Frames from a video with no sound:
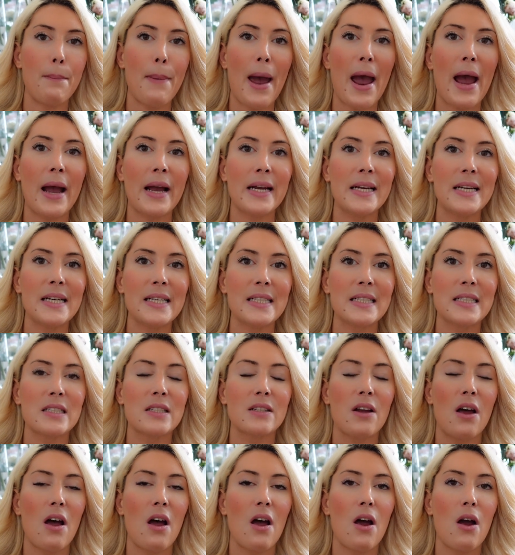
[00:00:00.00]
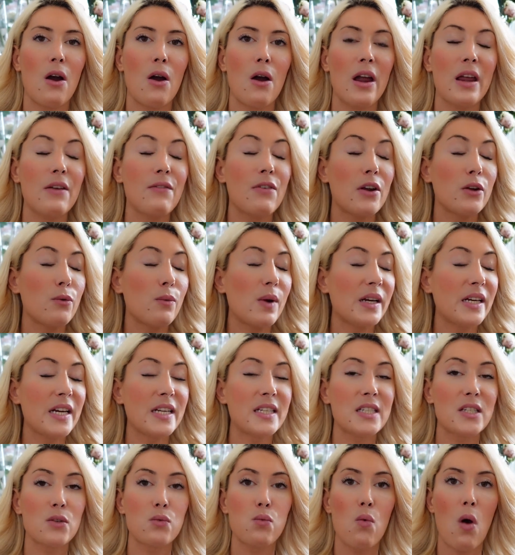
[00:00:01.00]
in Paris, even when
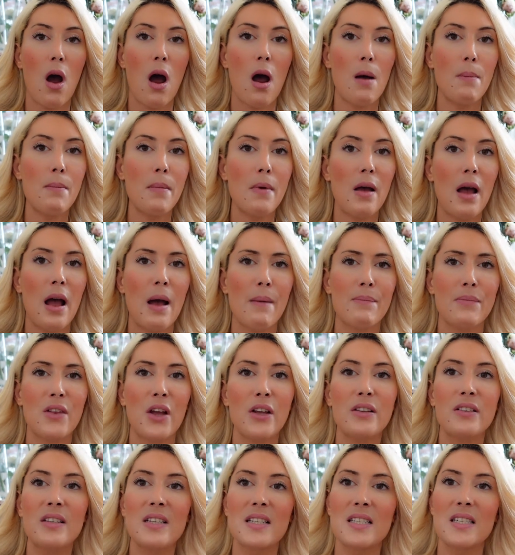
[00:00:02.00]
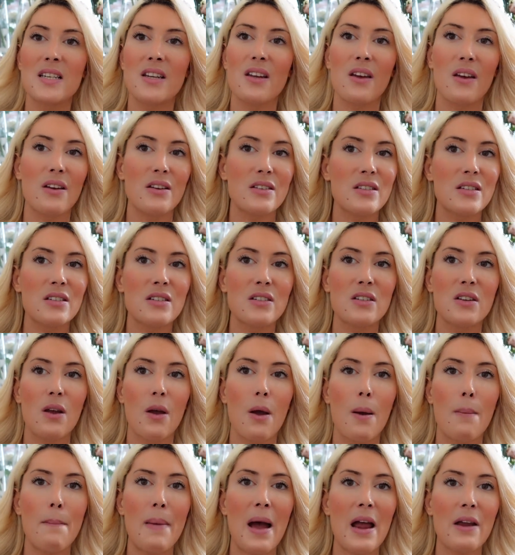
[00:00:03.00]
it's warm. I'm not
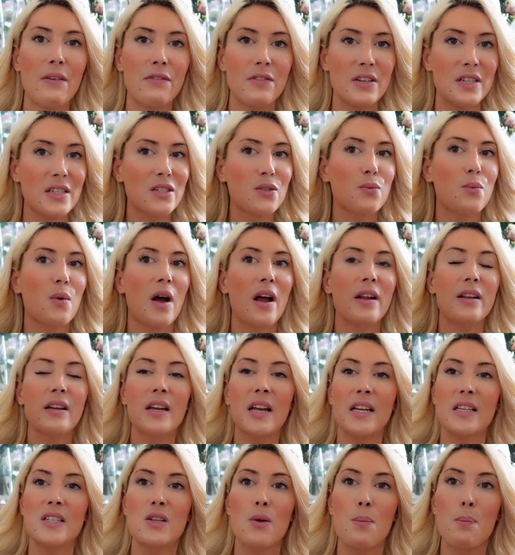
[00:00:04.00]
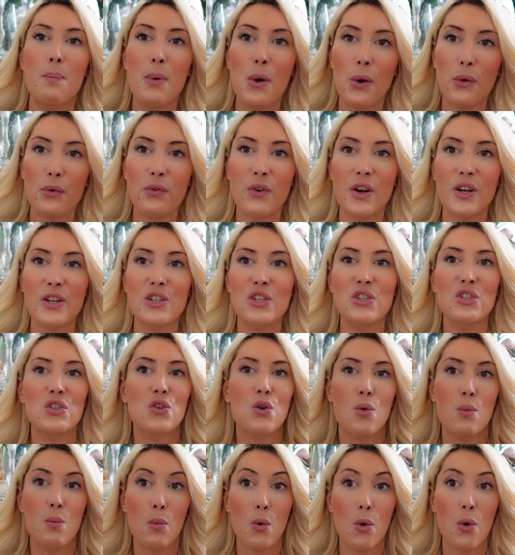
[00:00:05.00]
disgusted by this one. It's a perfect
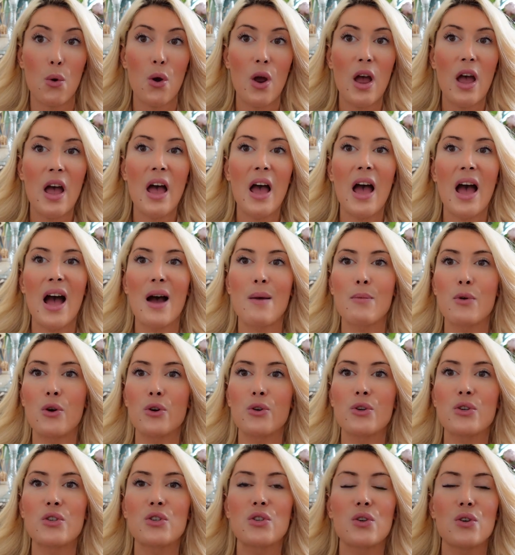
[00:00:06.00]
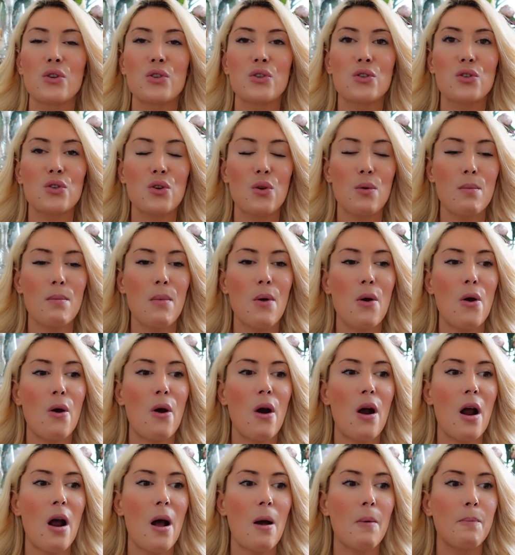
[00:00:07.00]
summer, I'm gonna say
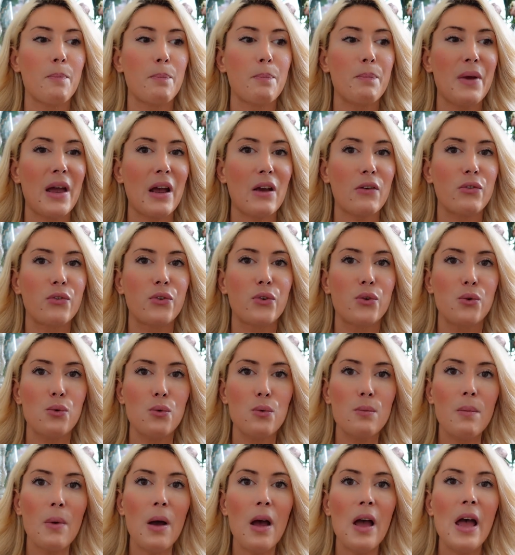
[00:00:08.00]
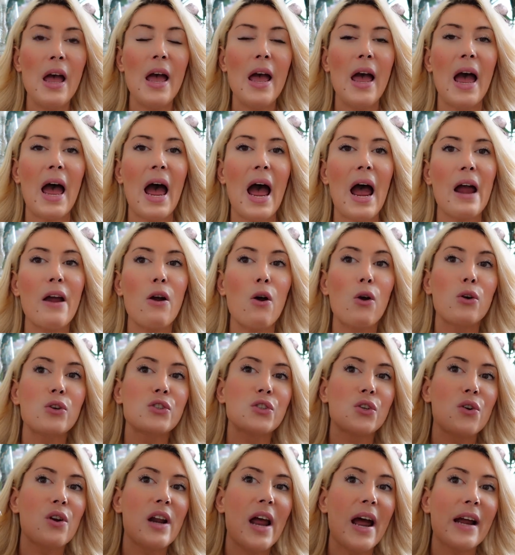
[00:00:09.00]
summer perfume. I
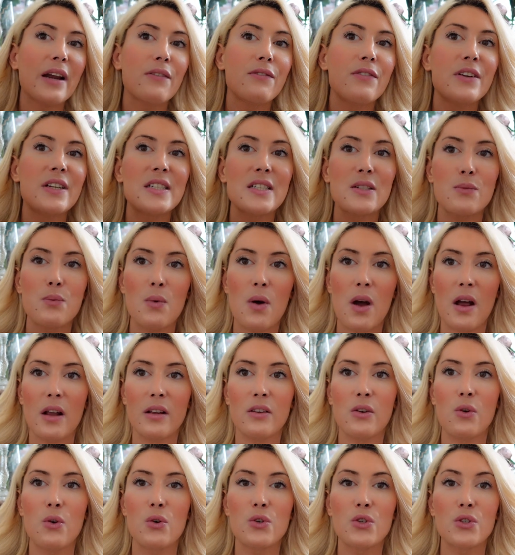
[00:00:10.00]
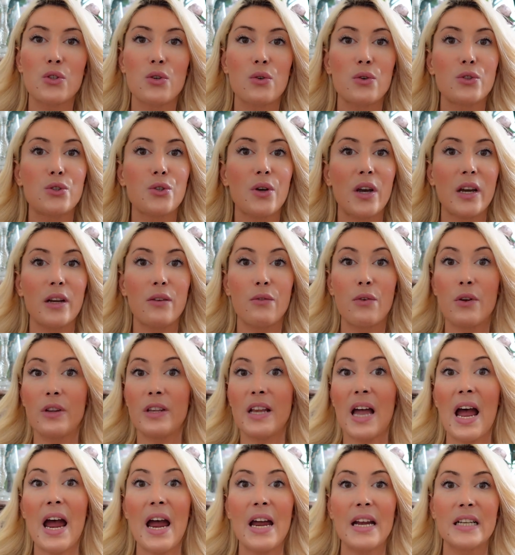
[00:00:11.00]
also like this one also during the
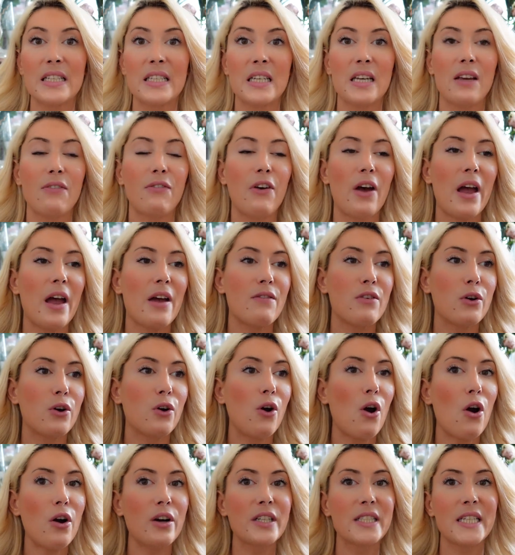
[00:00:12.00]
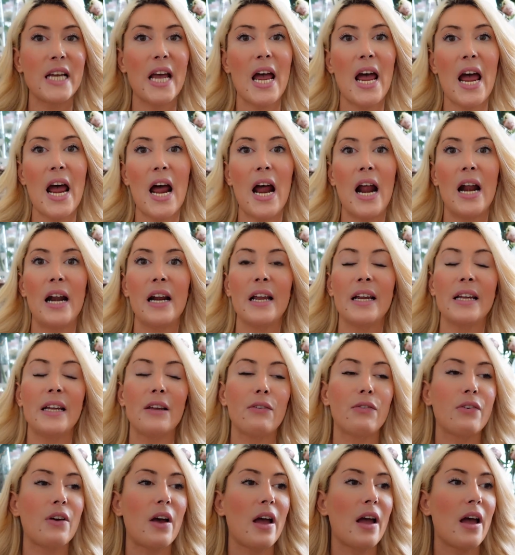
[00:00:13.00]
night. If I have a cocktail,
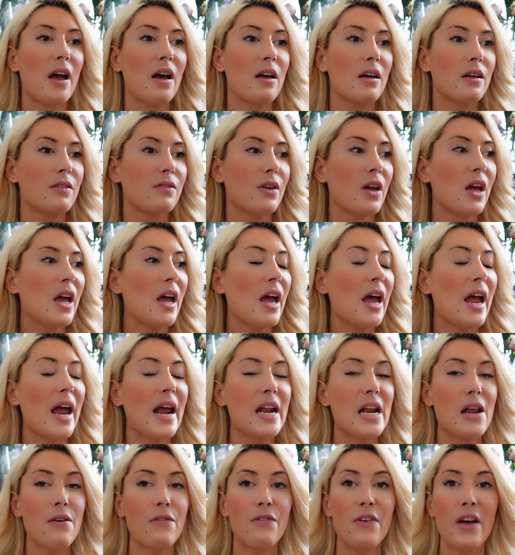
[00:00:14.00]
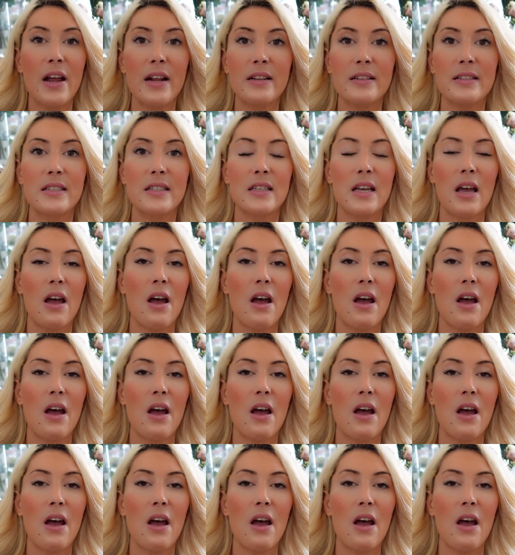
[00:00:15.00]
if I have an event